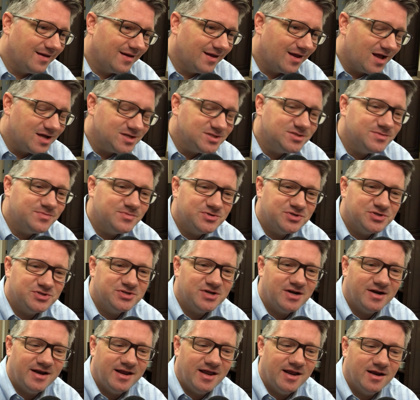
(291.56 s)
customers are
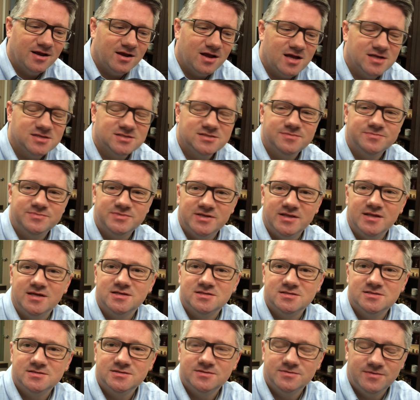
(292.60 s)
starting to get accustomed to
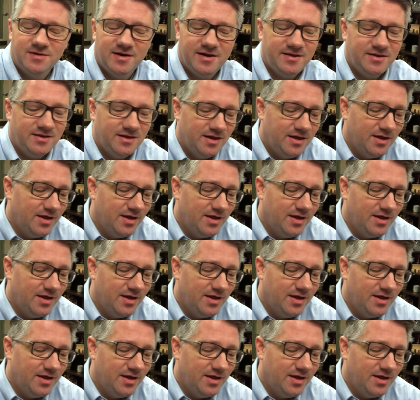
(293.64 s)
this, right?